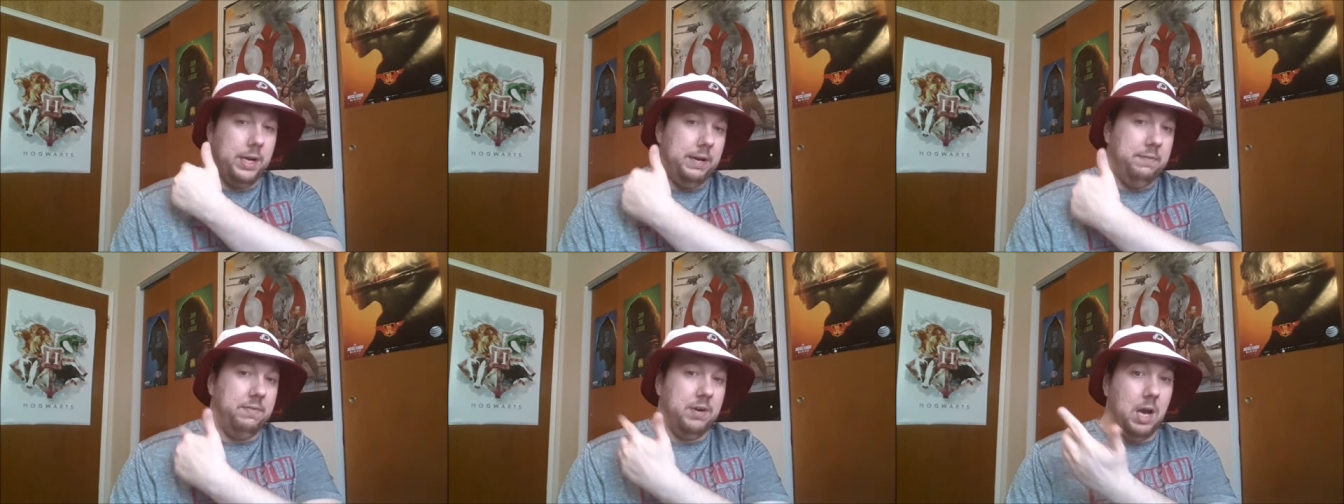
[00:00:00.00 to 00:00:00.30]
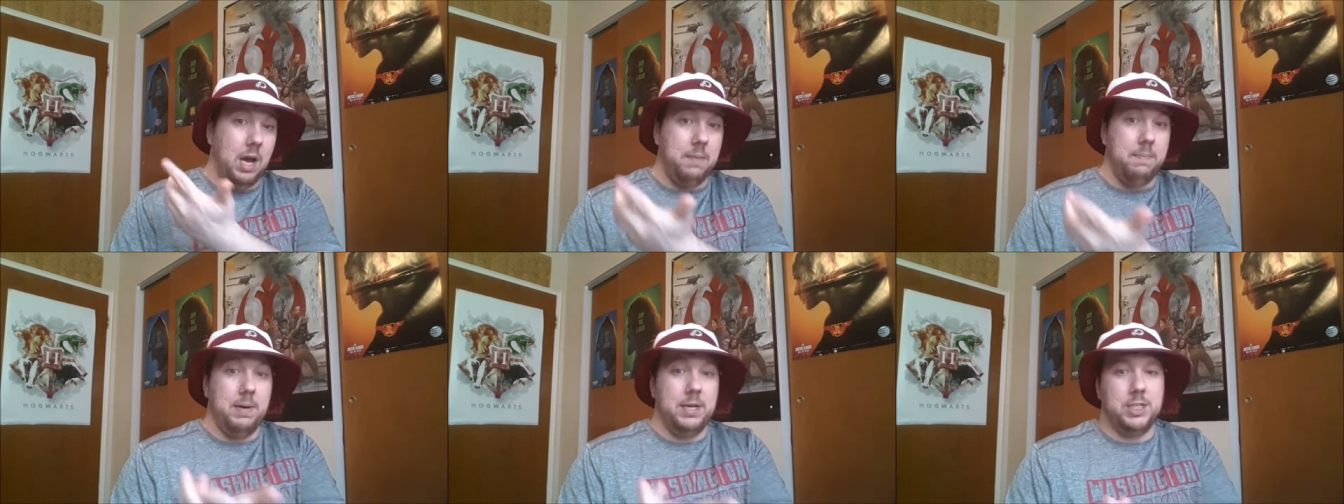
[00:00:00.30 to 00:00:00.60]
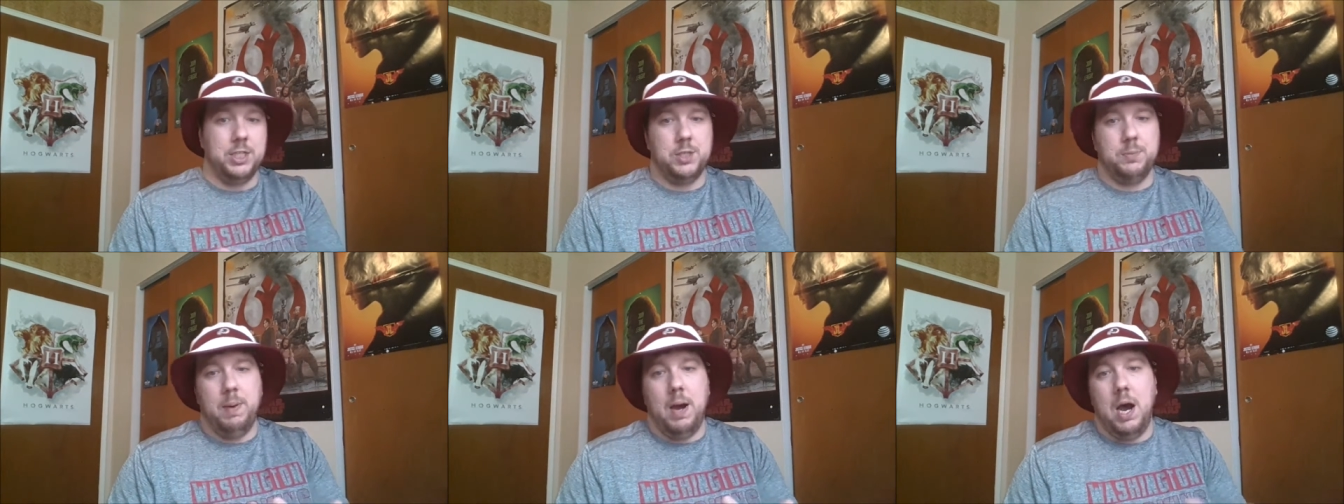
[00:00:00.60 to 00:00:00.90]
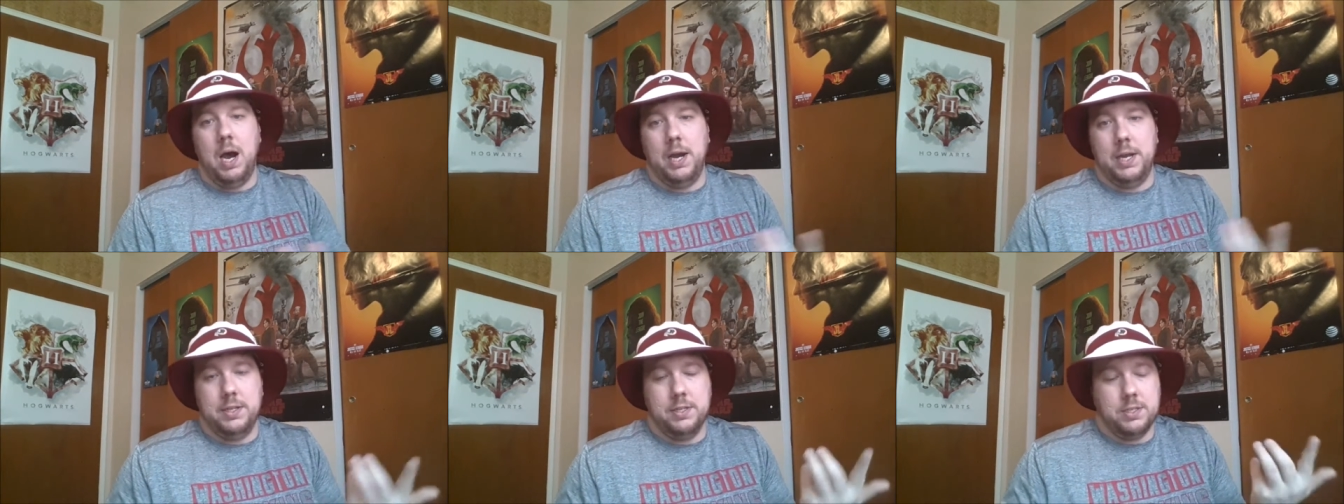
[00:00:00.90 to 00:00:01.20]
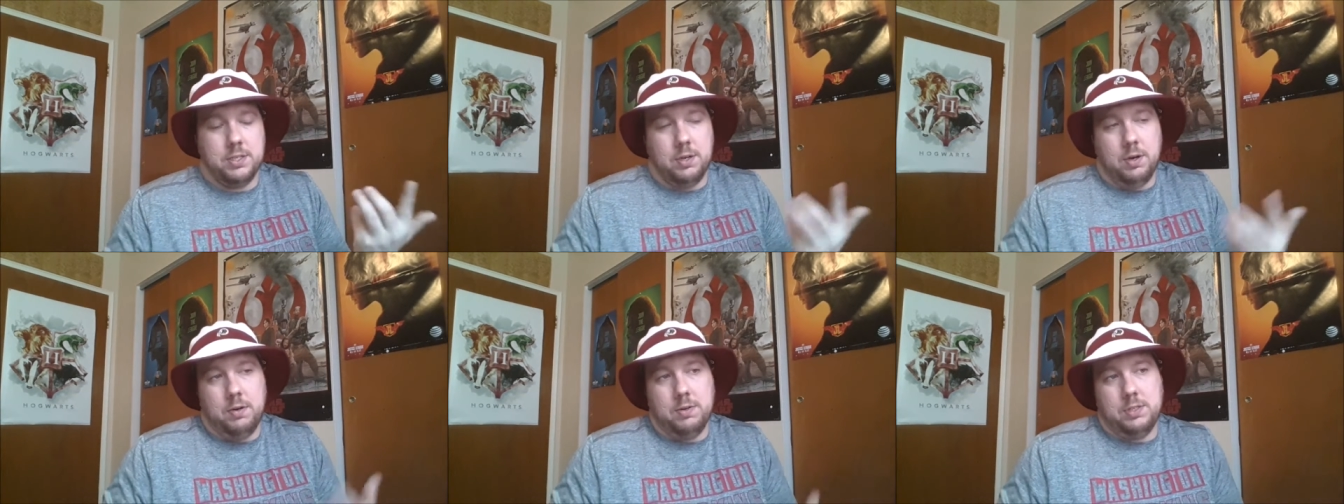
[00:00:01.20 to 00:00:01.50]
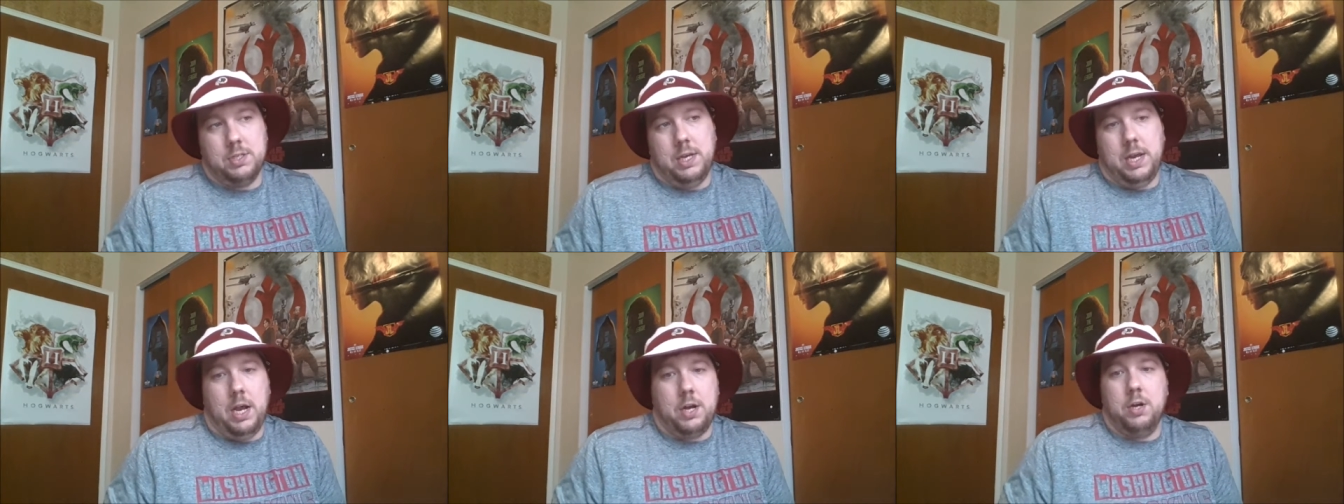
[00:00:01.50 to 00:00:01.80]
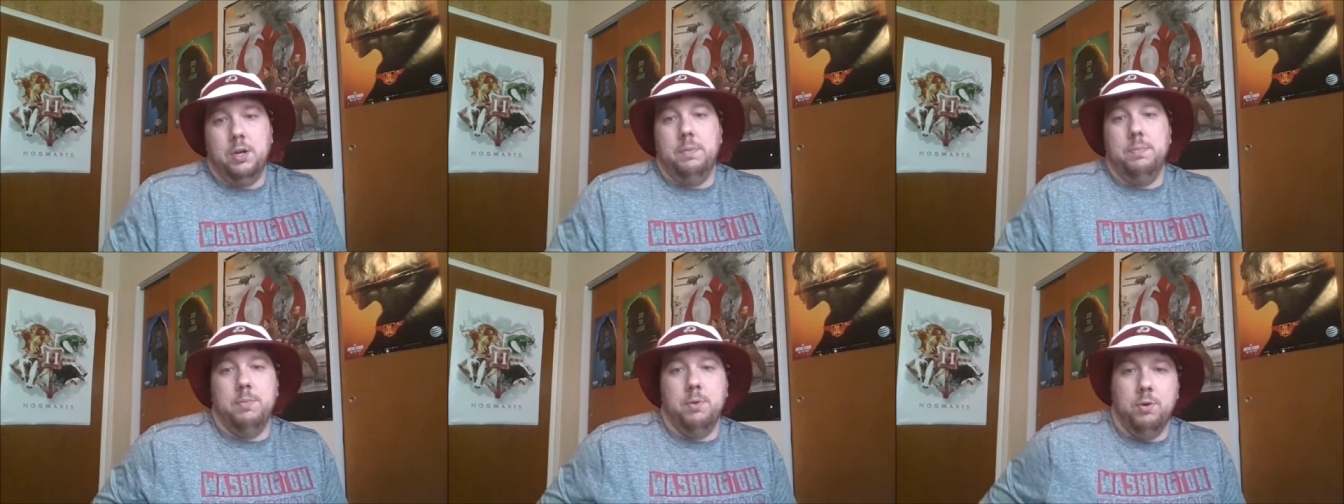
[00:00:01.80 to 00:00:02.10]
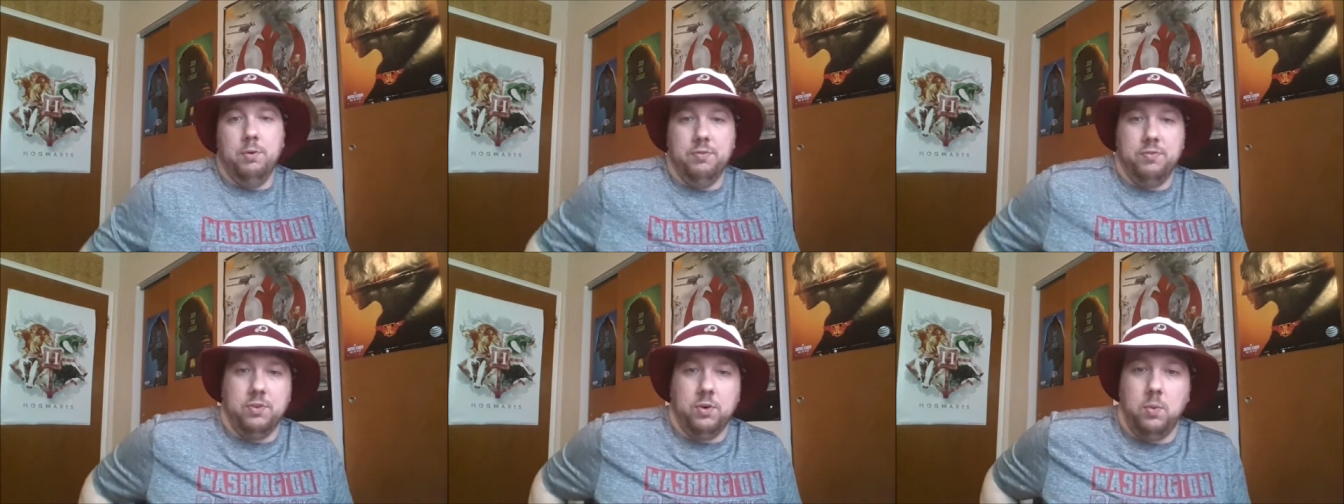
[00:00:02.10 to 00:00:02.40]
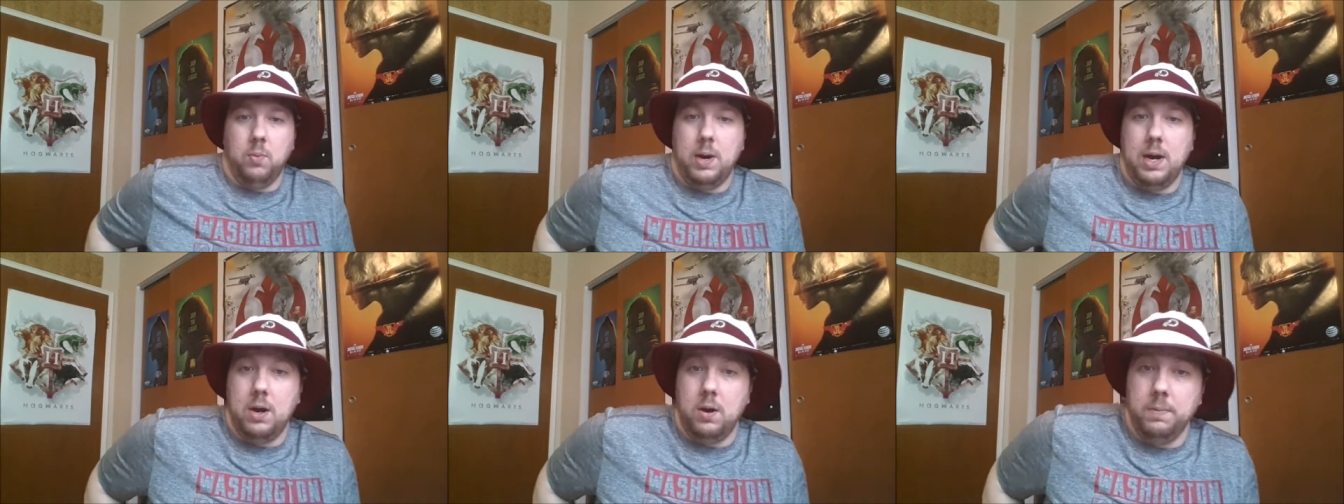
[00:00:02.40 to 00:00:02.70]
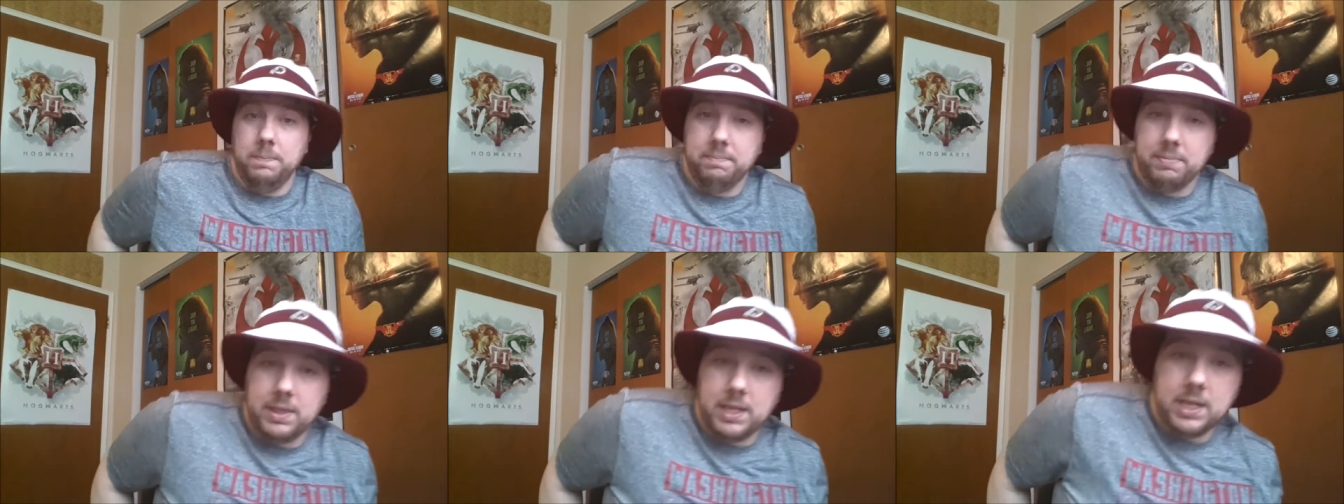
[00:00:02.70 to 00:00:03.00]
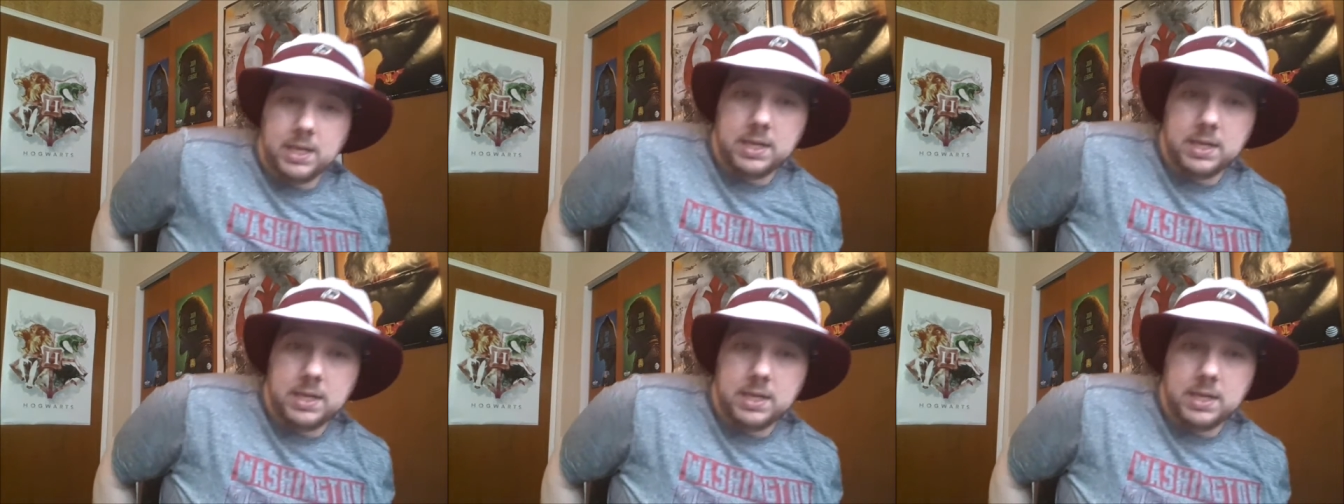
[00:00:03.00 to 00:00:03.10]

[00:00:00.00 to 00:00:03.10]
and it even got in my spine, so I was like I couldn't move for a while.